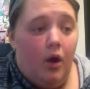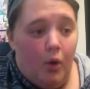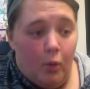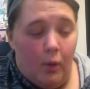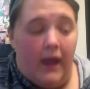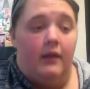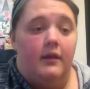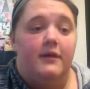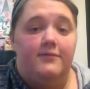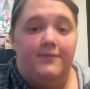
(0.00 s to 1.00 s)
Well,
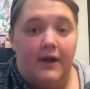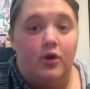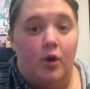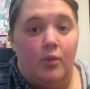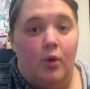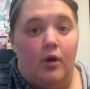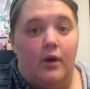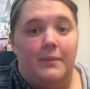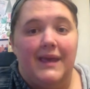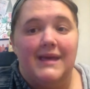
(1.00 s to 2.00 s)
fear no more,
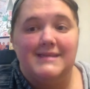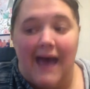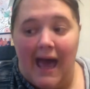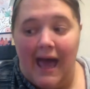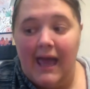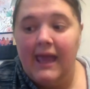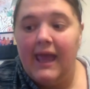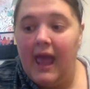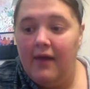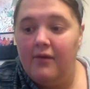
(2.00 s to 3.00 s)
because I
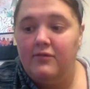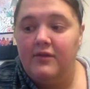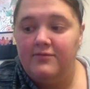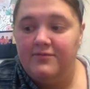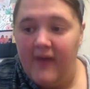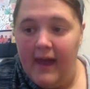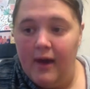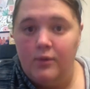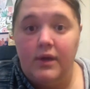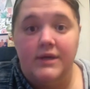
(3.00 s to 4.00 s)
have
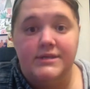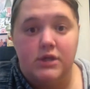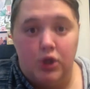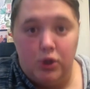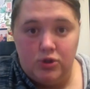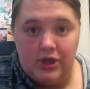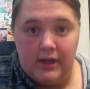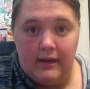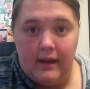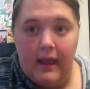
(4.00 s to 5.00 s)
found a
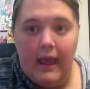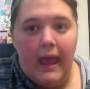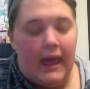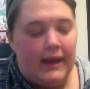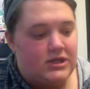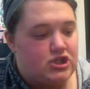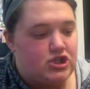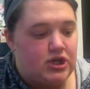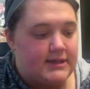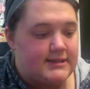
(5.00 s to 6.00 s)
solution, and it's
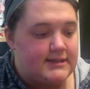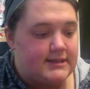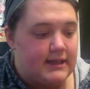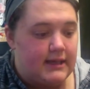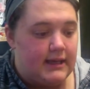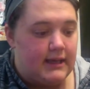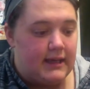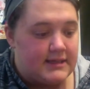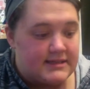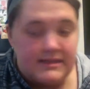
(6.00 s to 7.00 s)

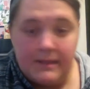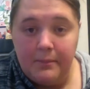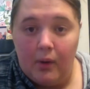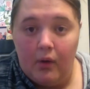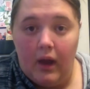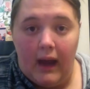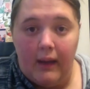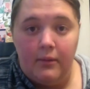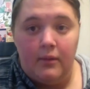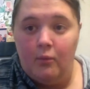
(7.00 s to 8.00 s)
simple.
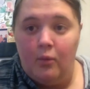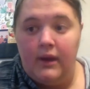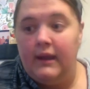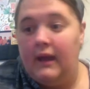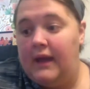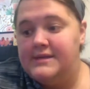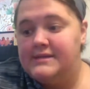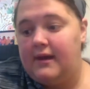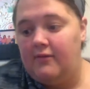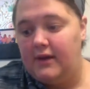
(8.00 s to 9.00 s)
When I
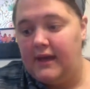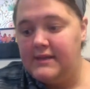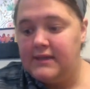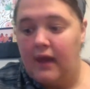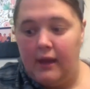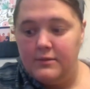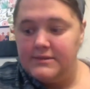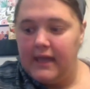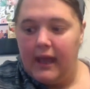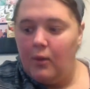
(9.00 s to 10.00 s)
discovered it, I was
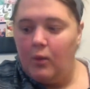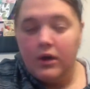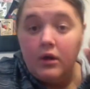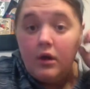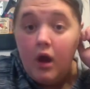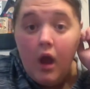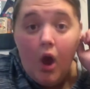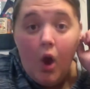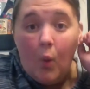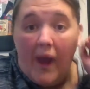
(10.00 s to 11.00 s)
like, I wonder
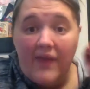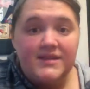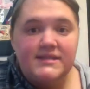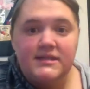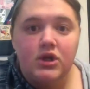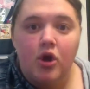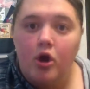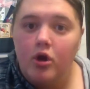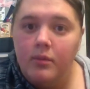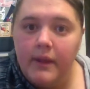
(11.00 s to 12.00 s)
why this didn't
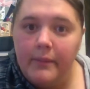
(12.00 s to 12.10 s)
occur to me